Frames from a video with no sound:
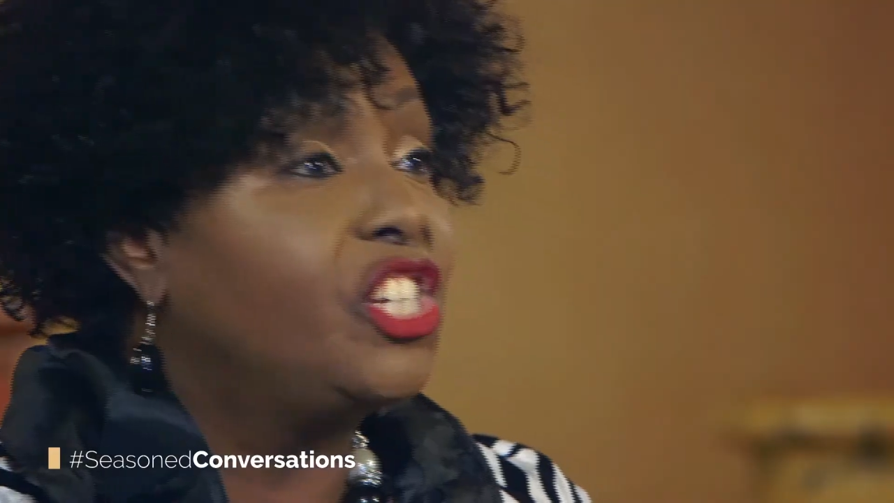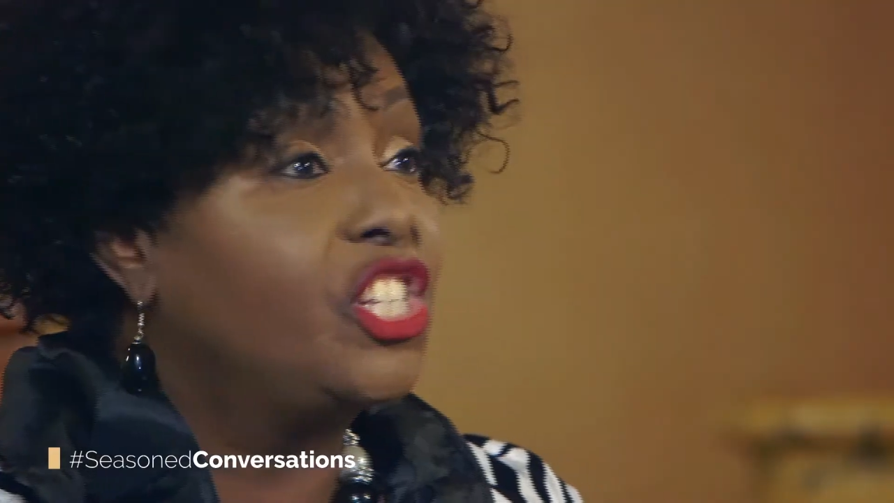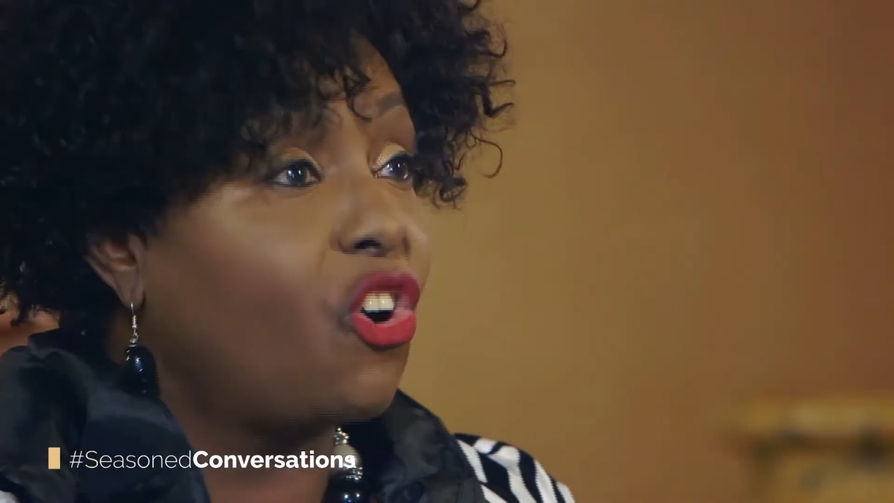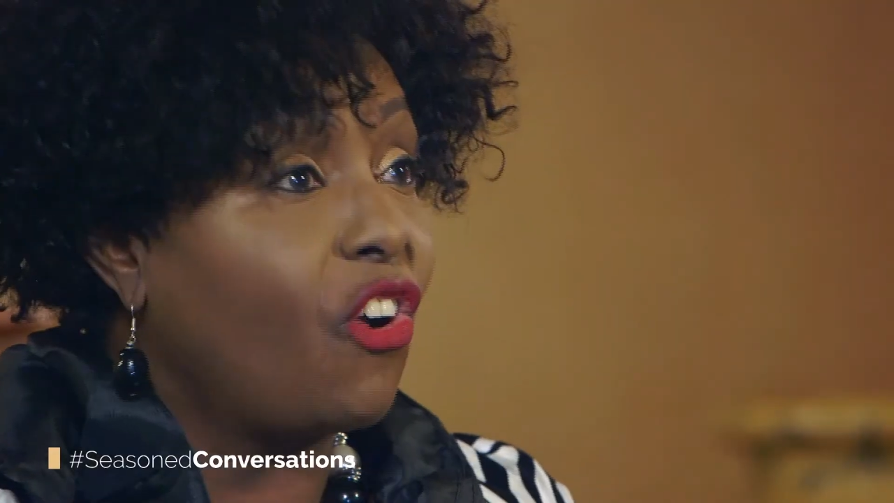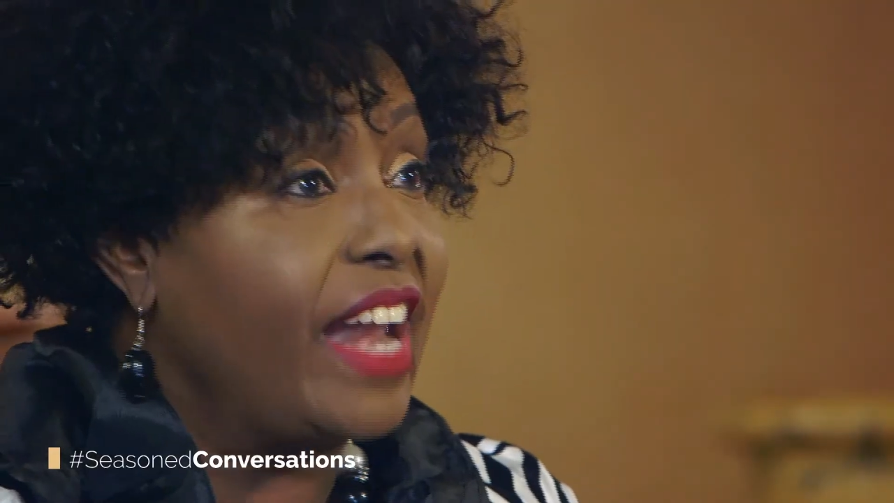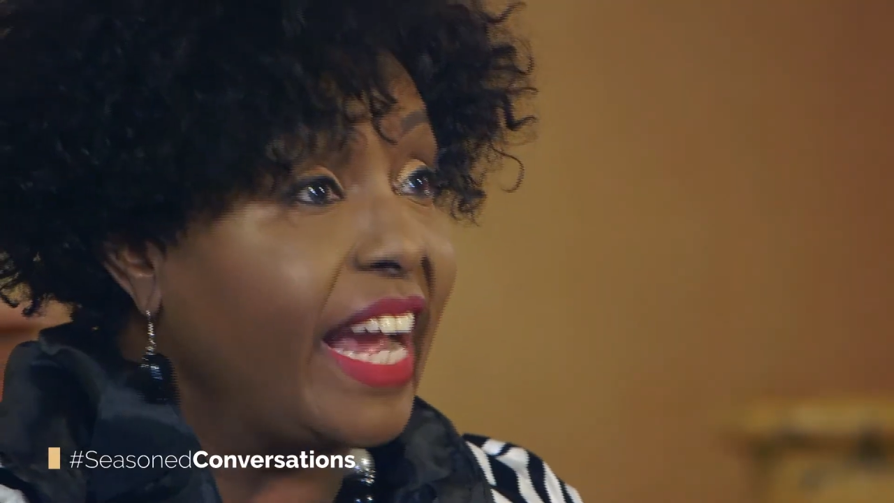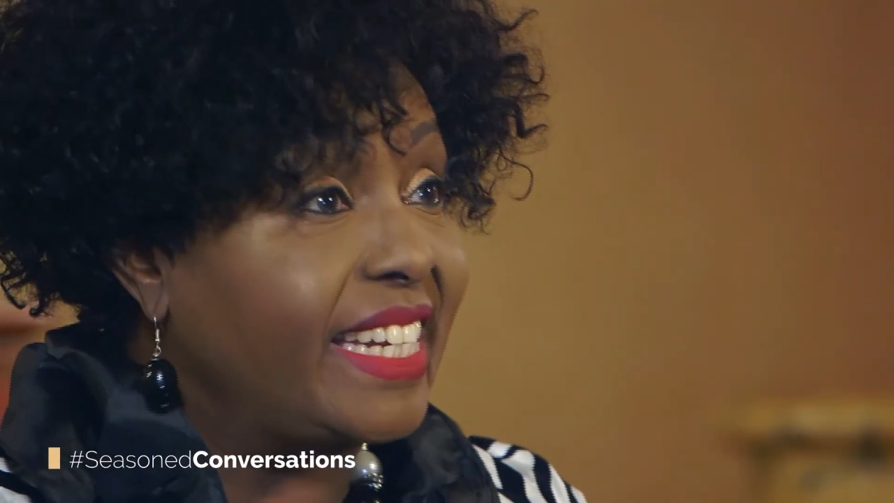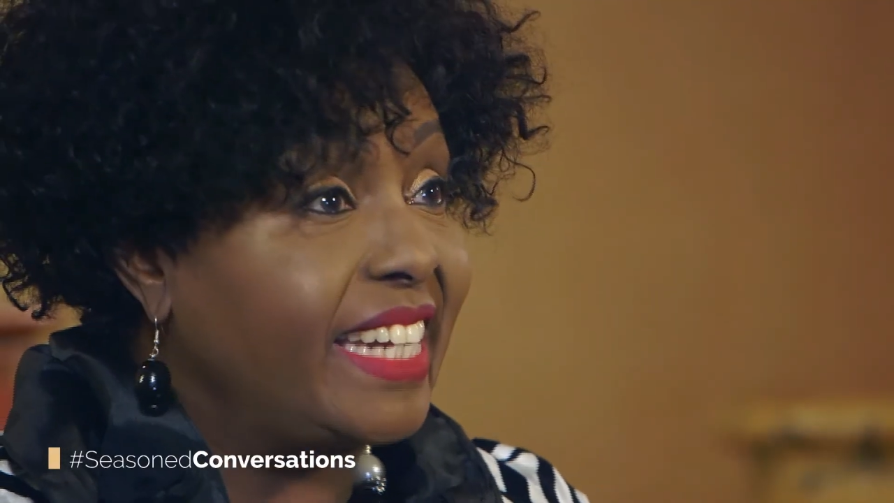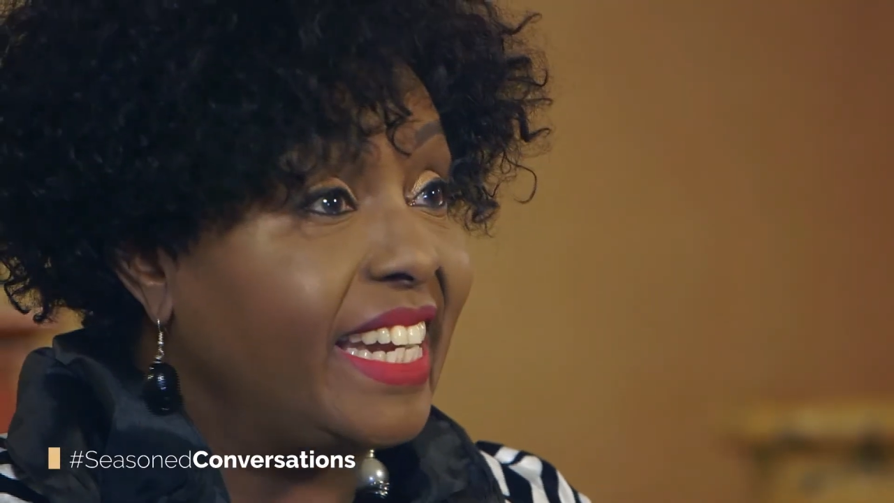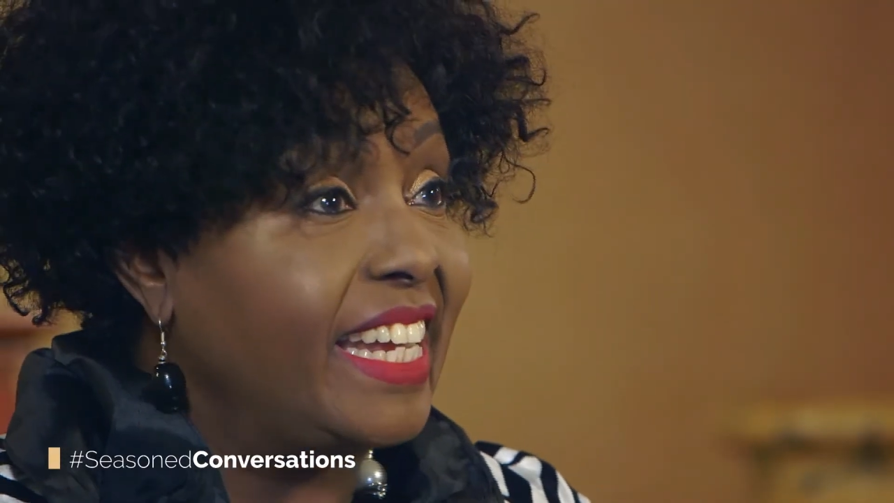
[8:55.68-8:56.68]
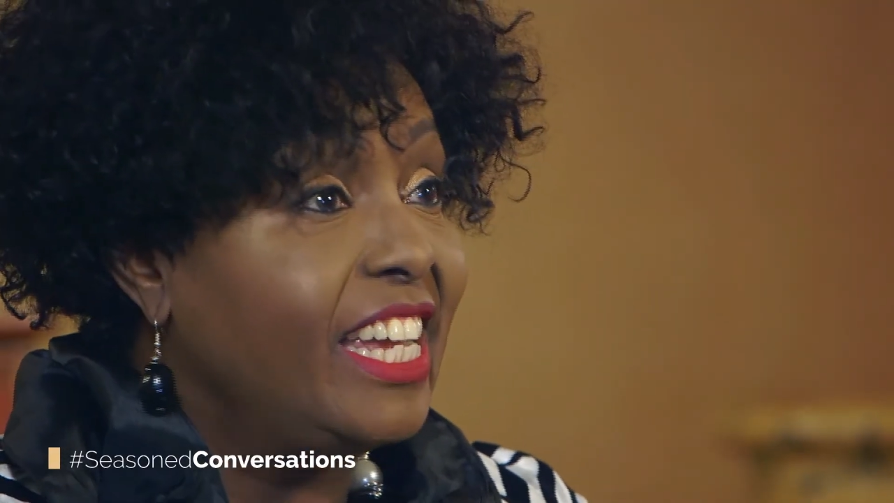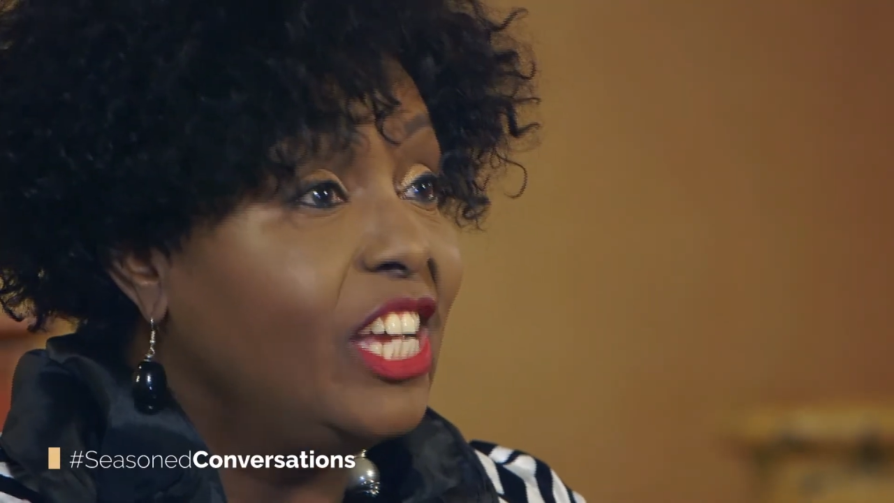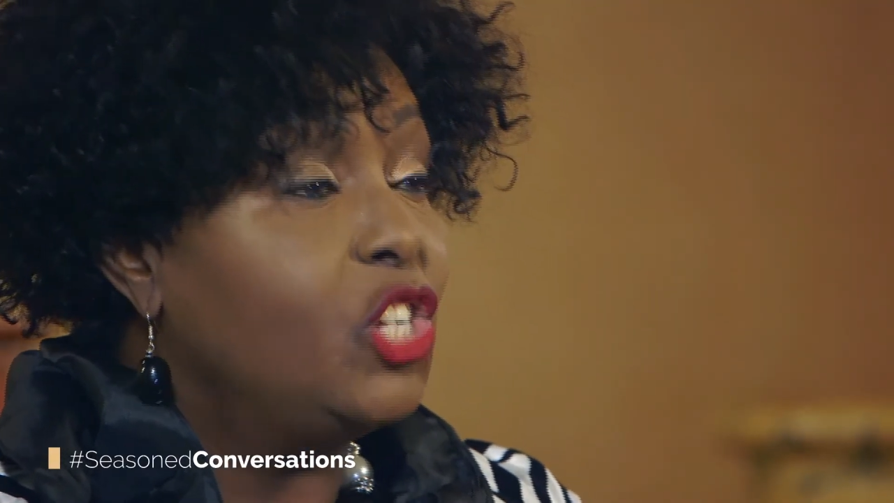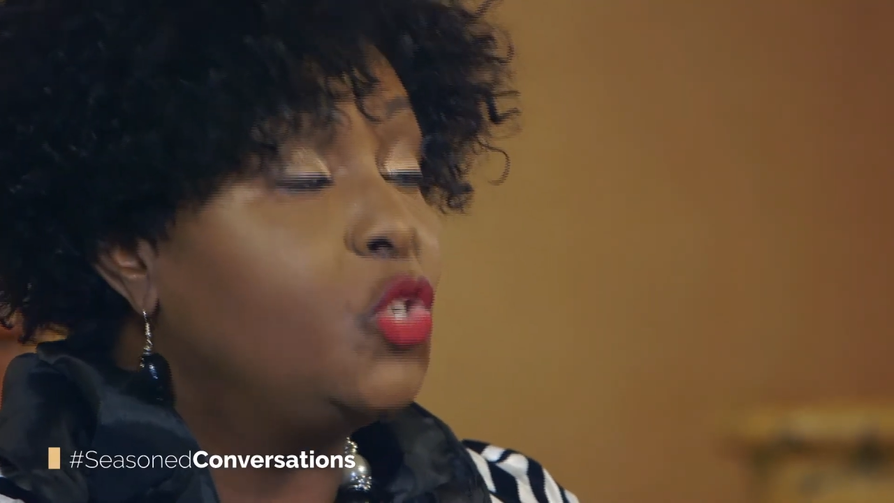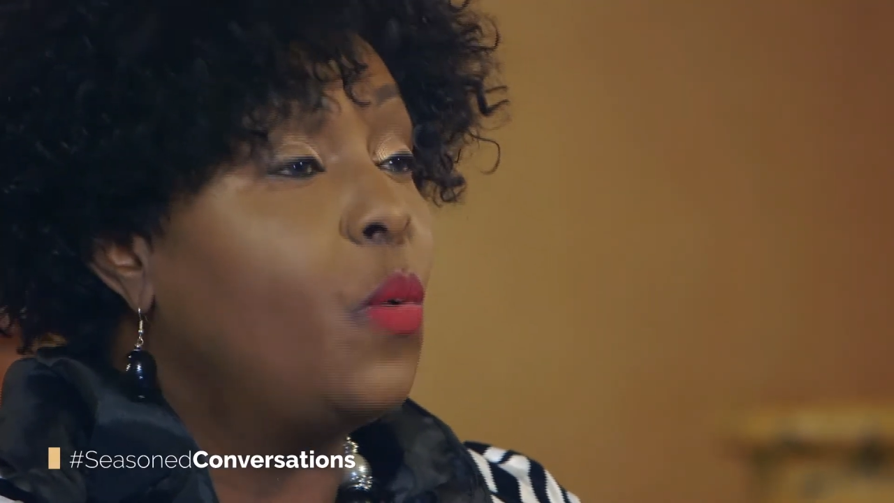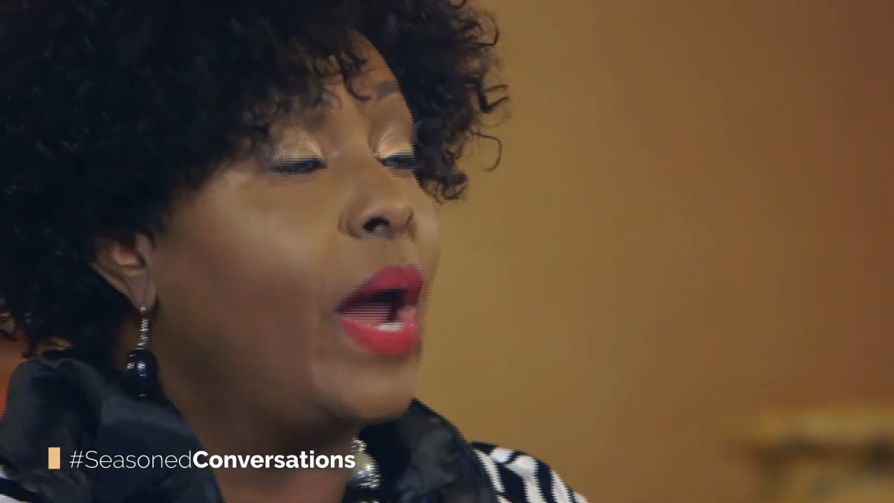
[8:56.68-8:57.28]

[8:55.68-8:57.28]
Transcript: she's connected to